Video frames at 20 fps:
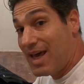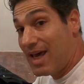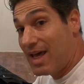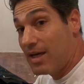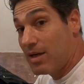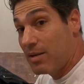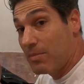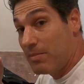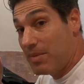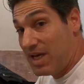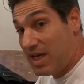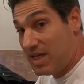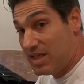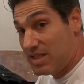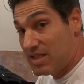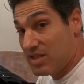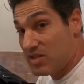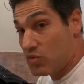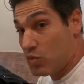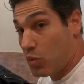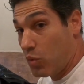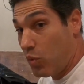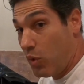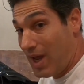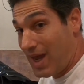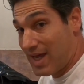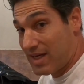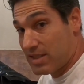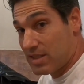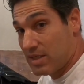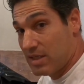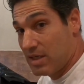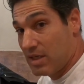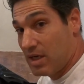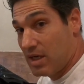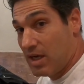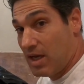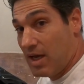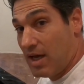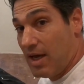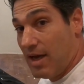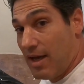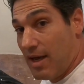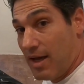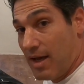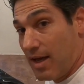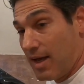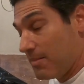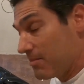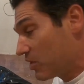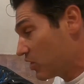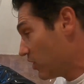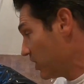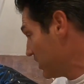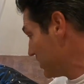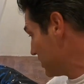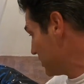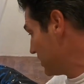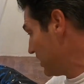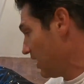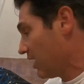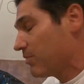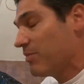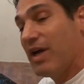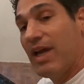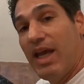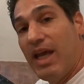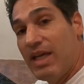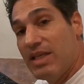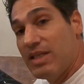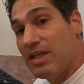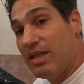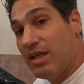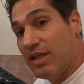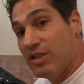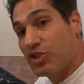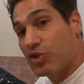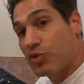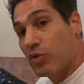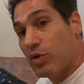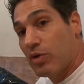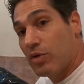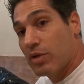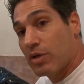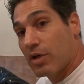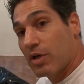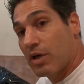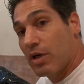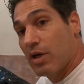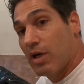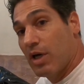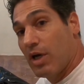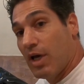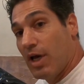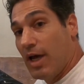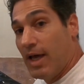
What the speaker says: that paint is wet, I'm going to take my 18-inch roller